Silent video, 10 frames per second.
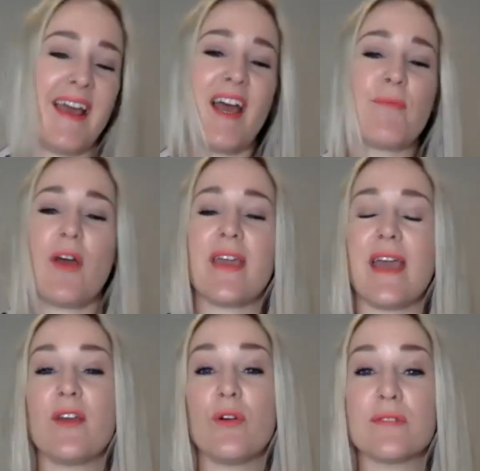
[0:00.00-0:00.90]
Okay,
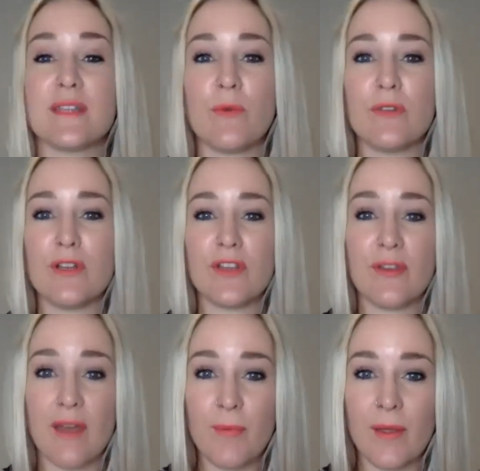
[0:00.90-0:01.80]
cool. So we'll look you
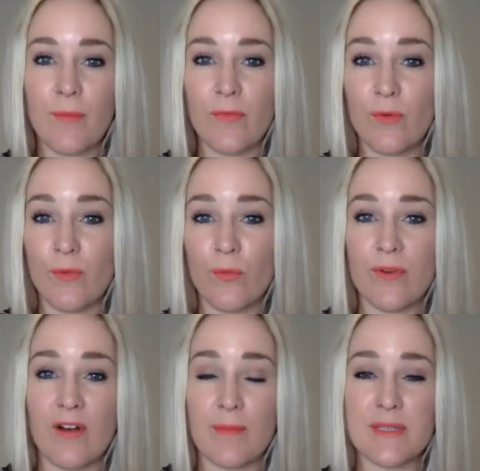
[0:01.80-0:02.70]
up and we'll
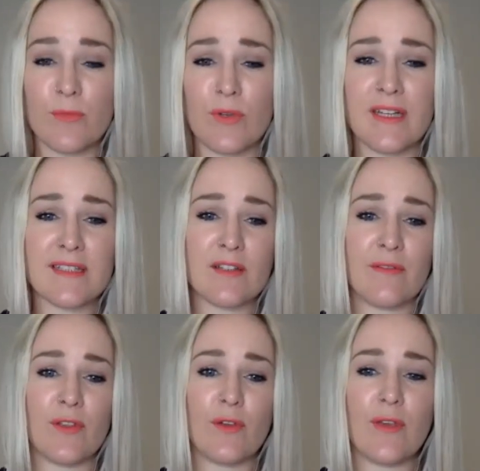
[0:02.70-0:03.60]
grab some more links off you.